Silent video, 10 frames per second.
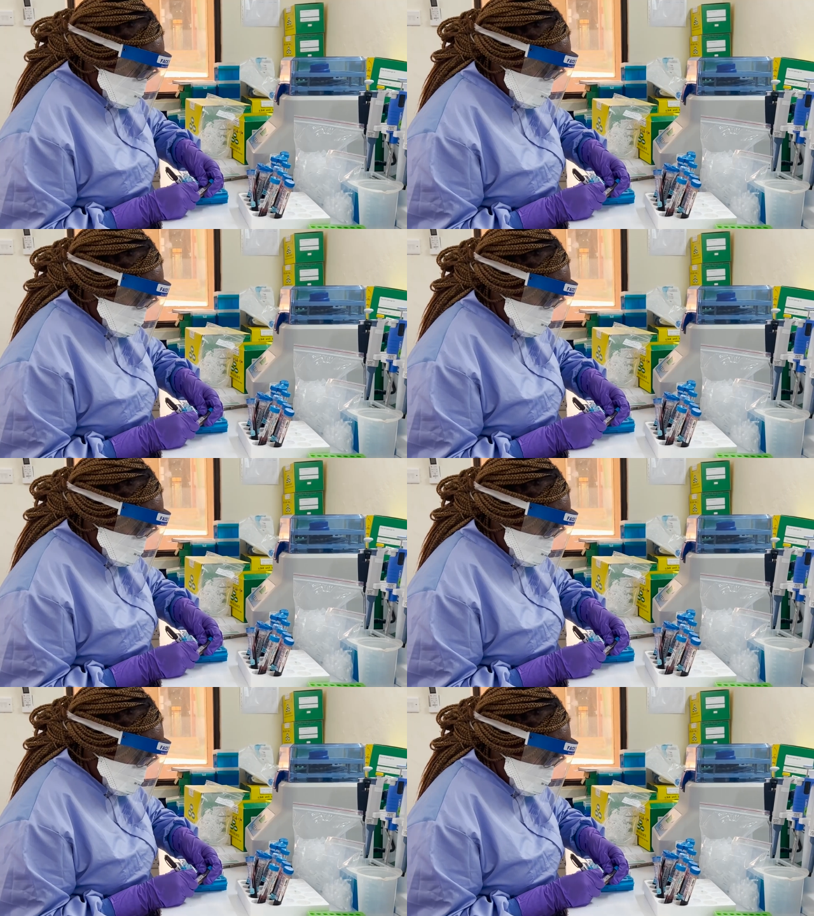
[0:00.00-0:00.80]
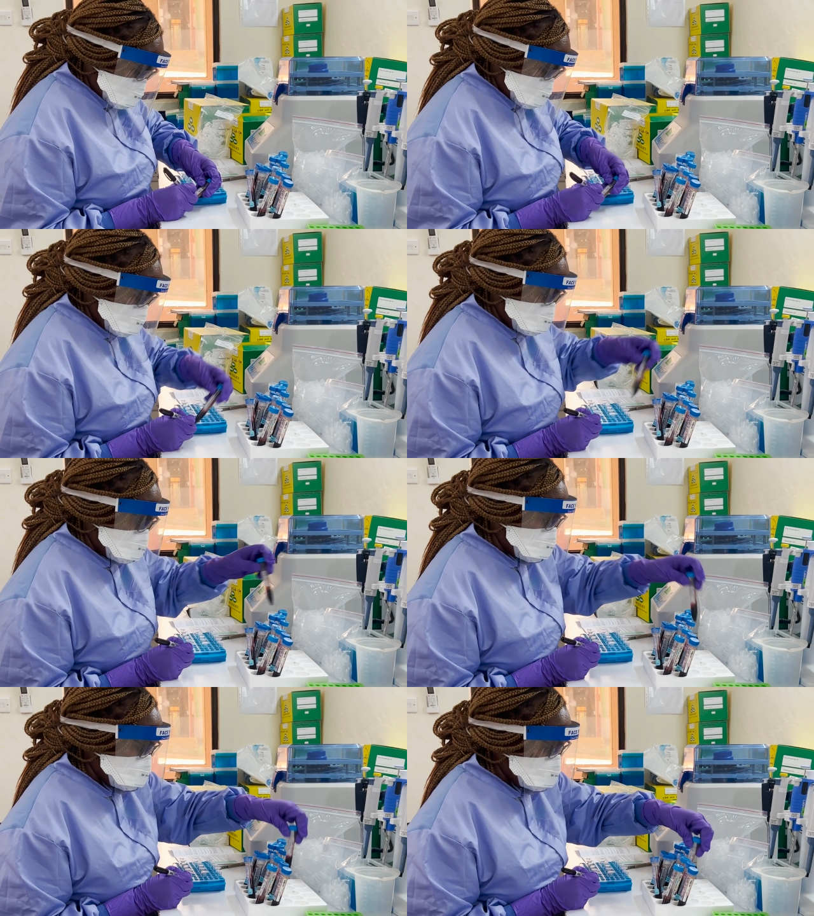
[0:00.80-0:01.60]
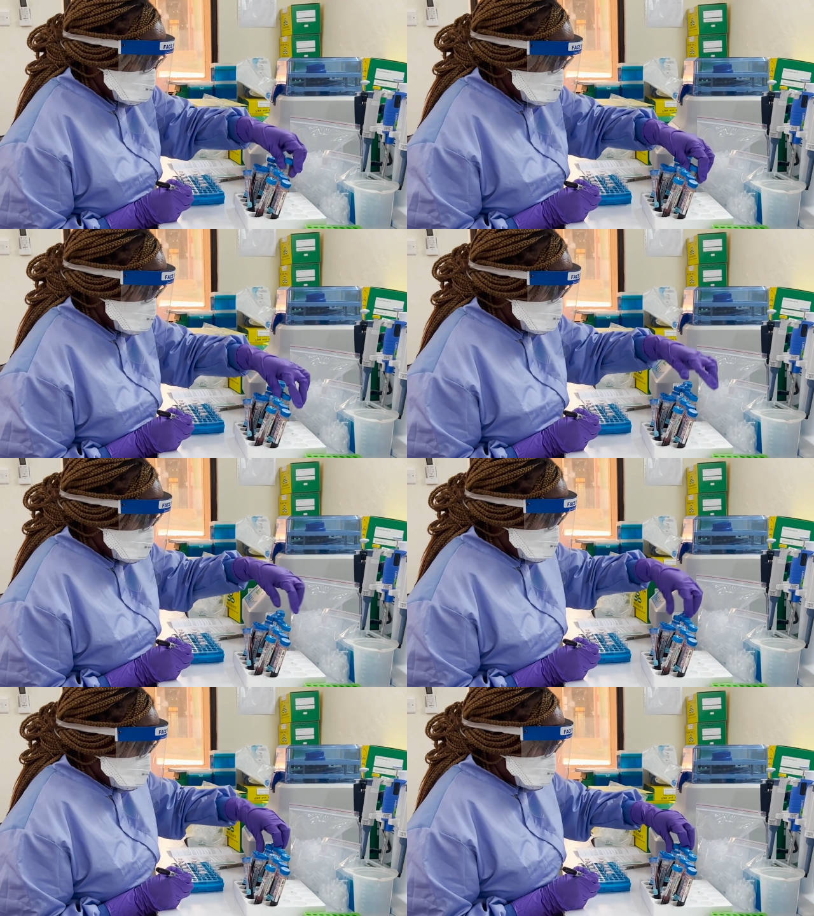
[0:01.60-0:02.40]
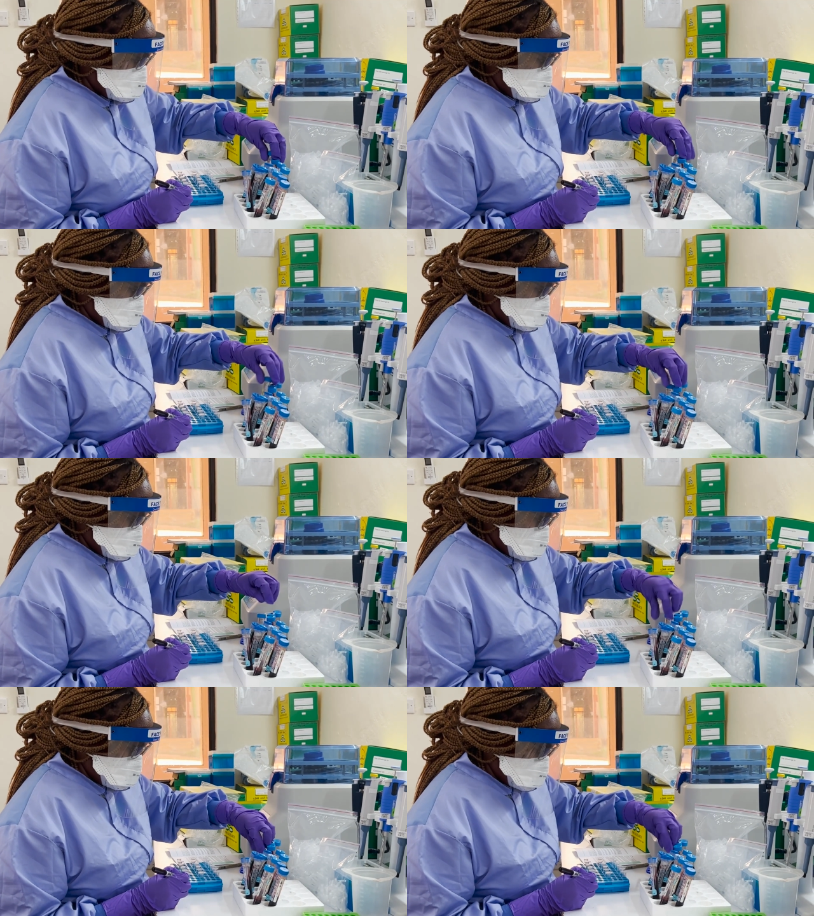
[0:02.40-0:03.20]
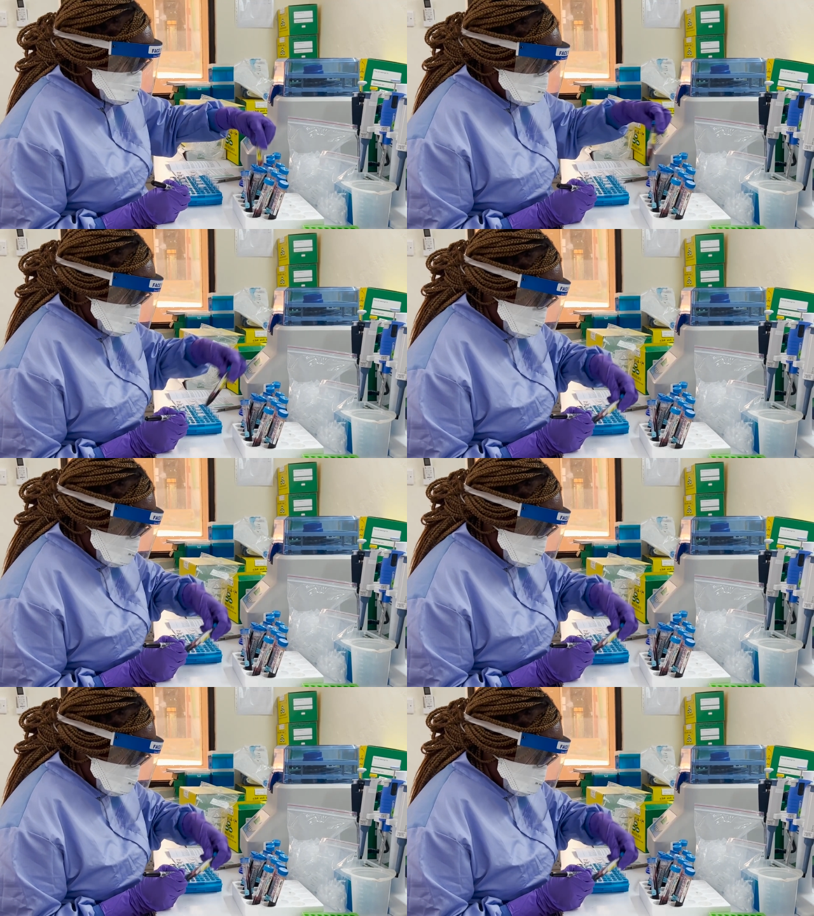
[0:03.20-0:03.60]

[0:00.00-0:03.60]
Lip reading: Nobody's mouth can be seen.